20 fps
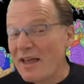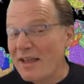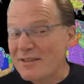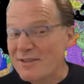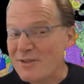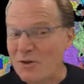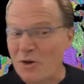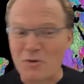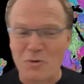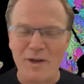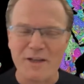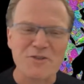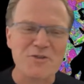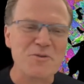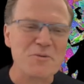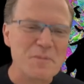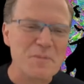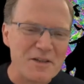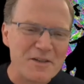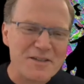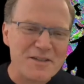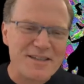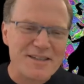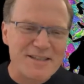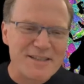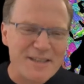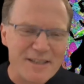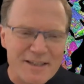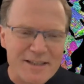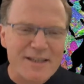that's not quite true, because the
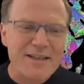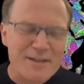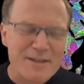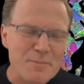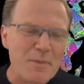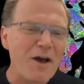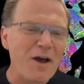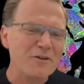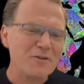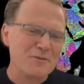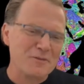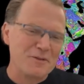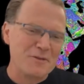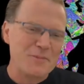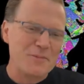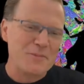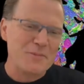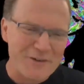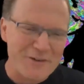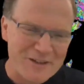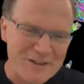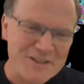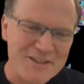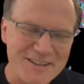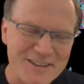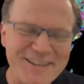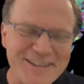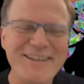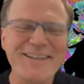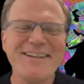sea is part of the bioregion.